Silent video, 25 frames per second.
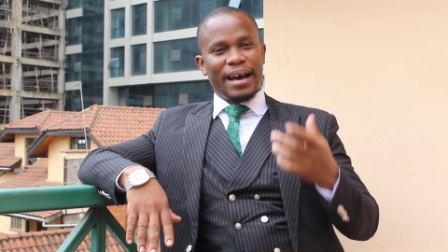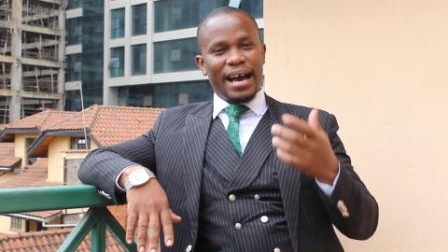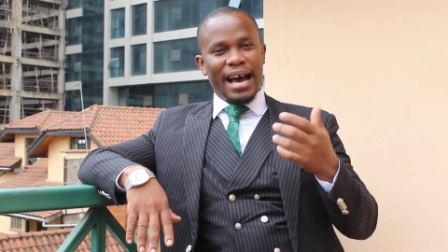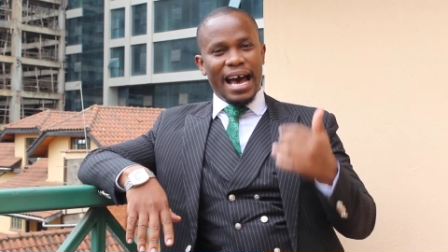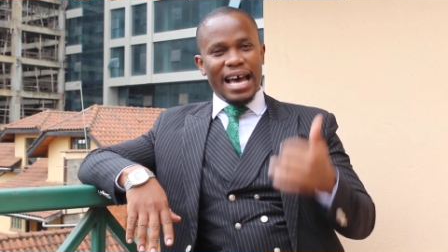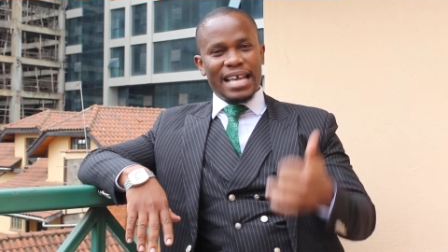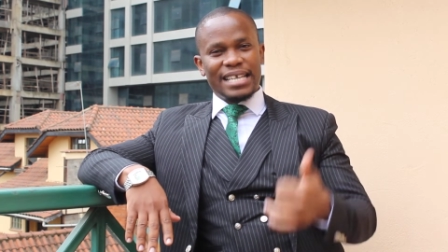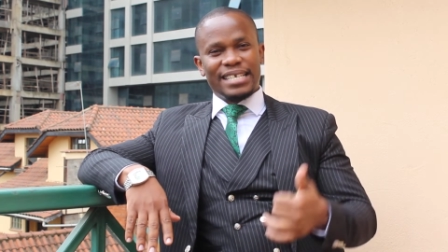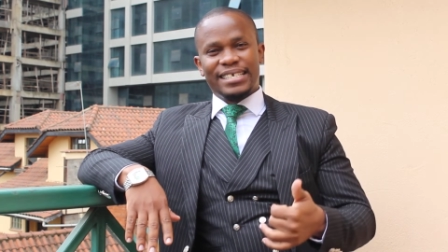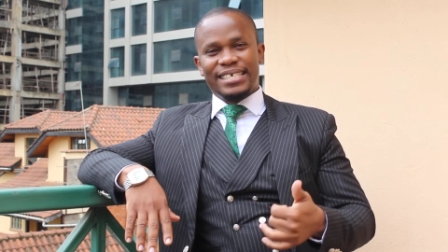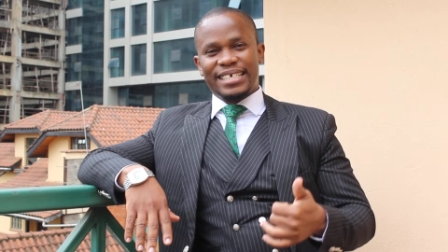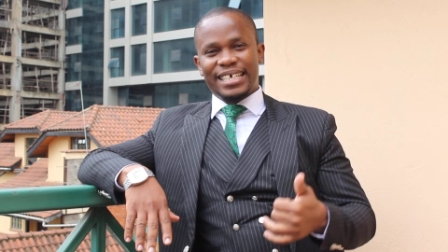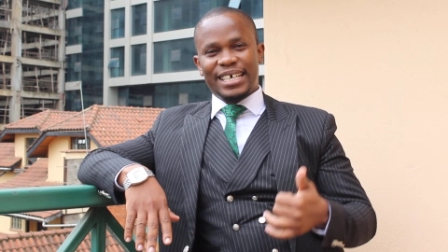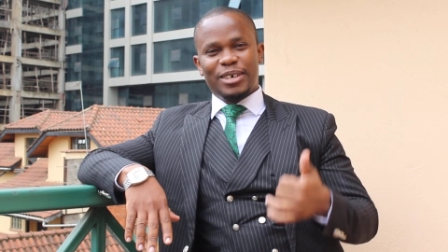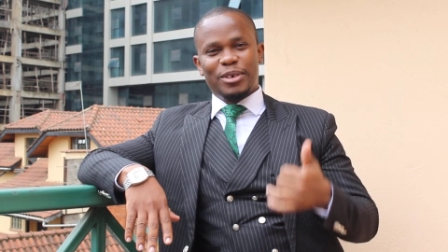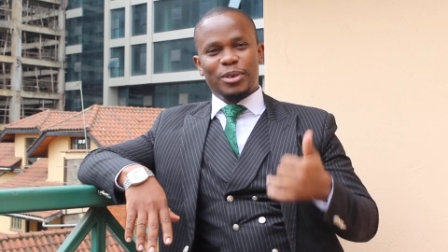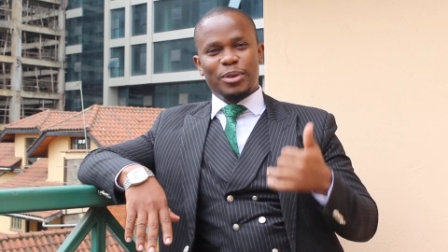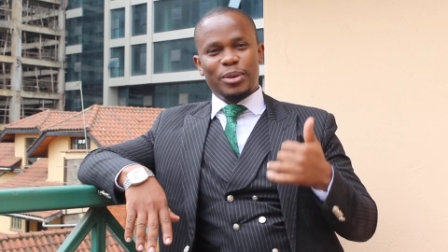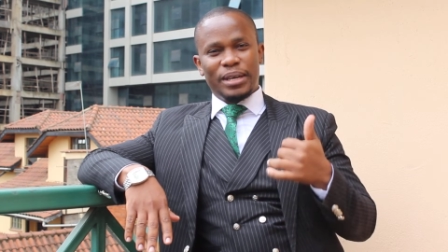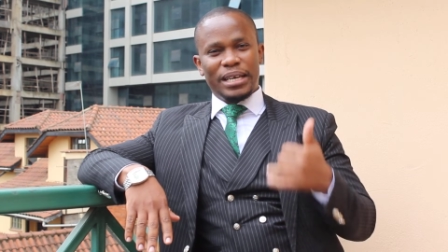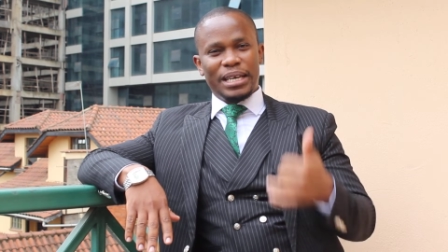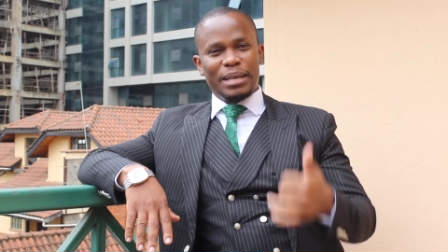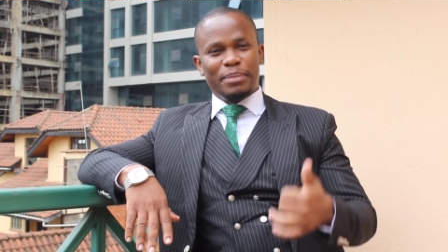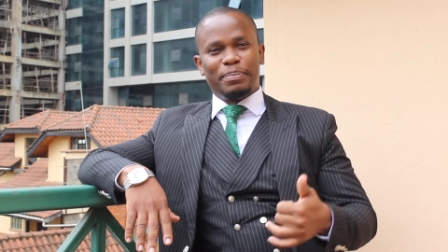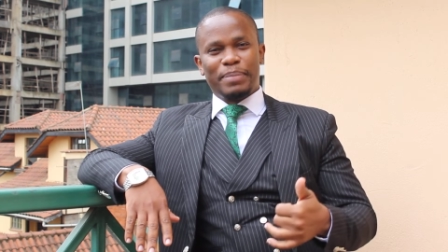Anze
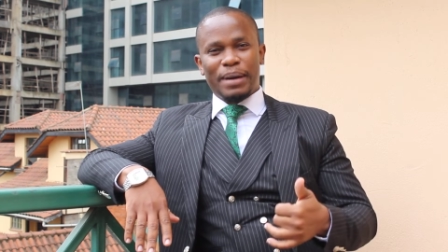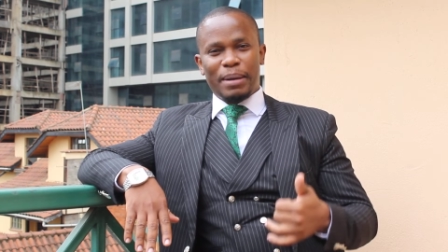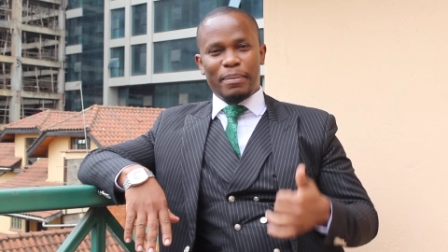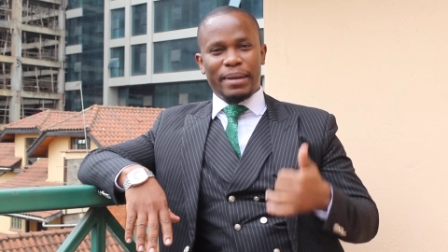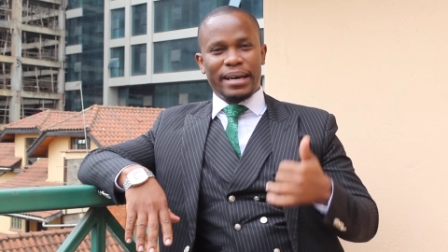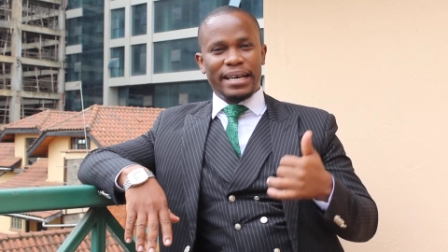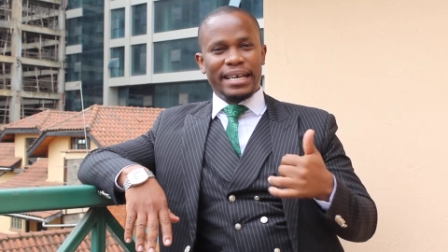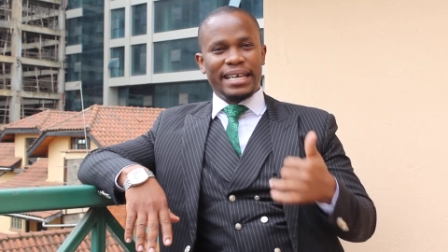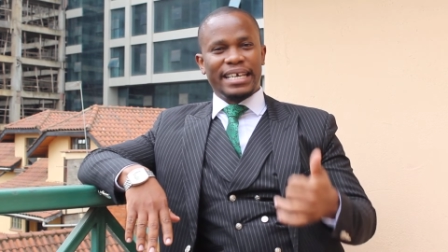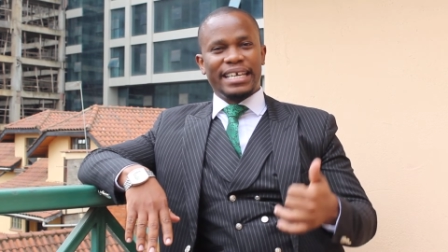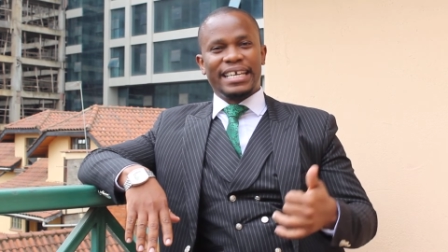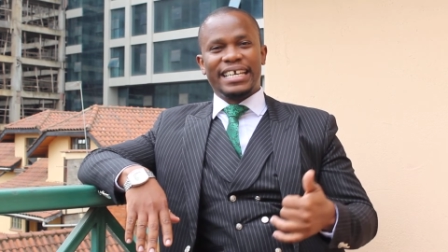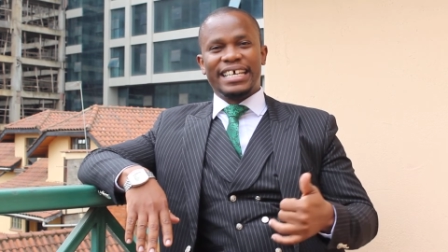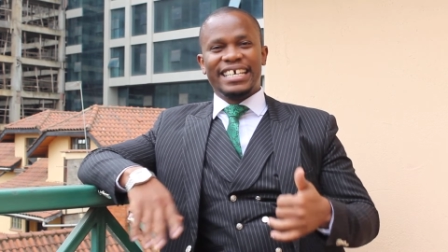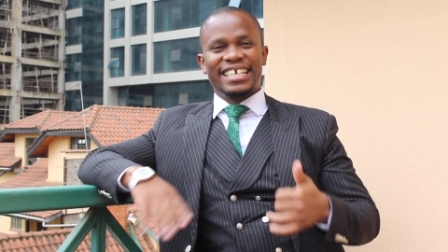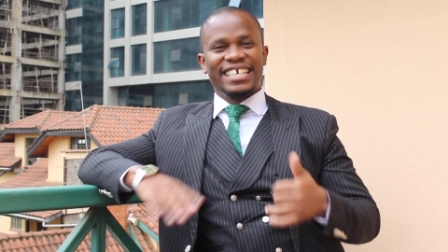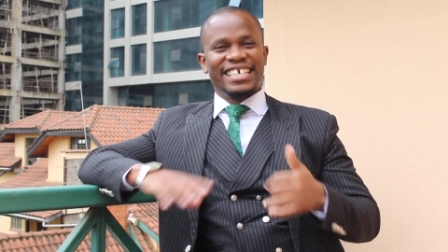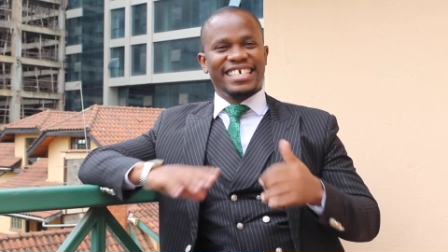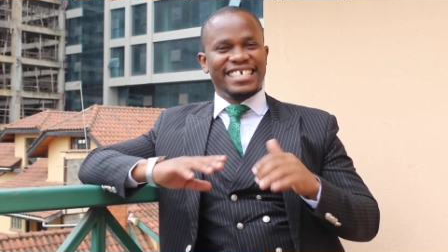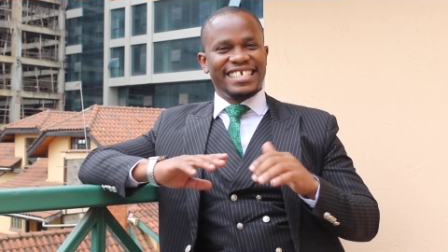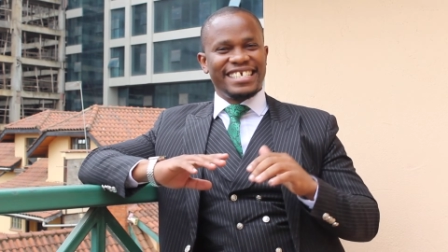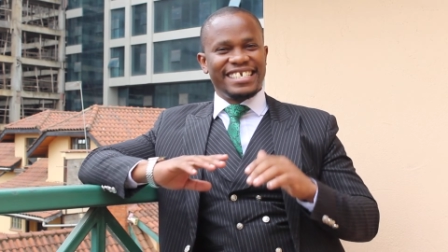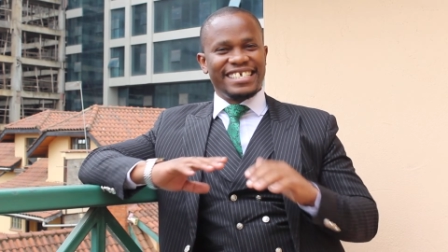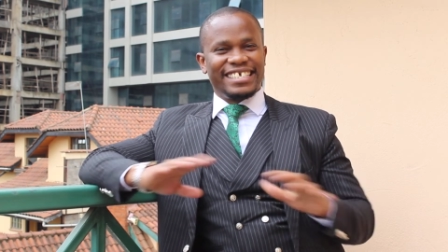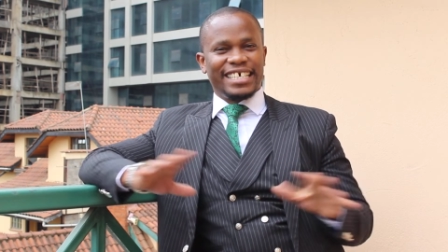kulipa madeni
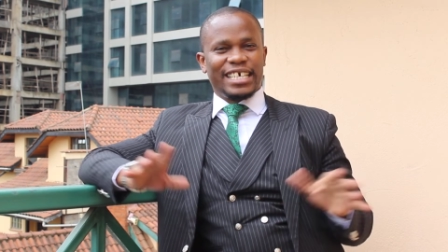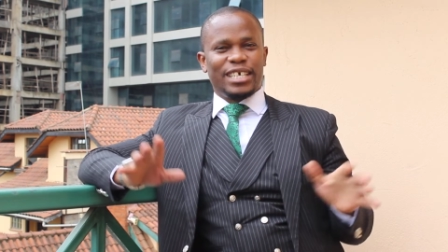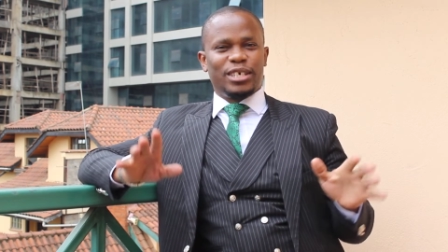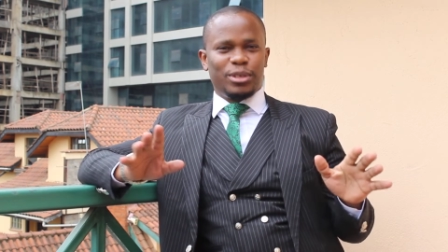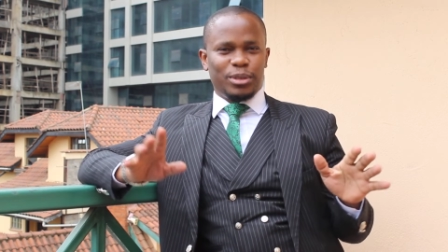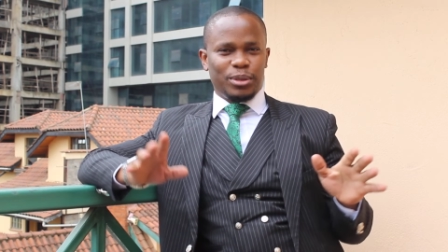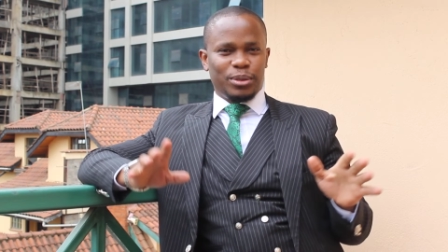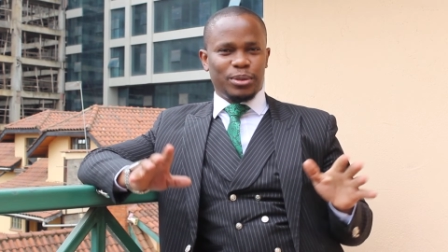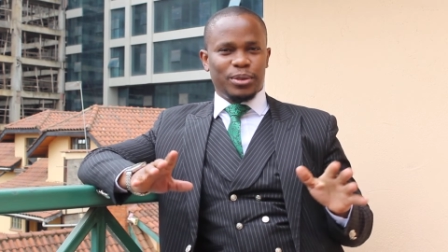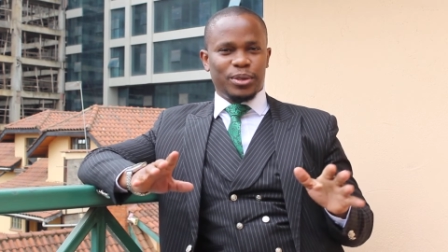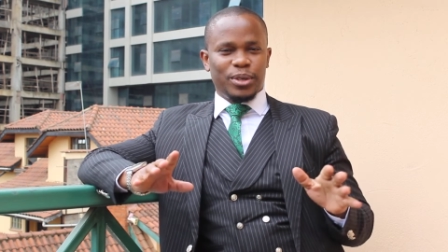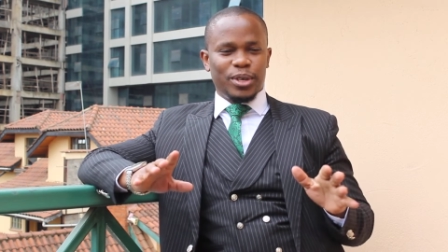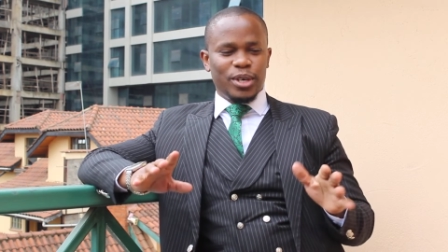zetu.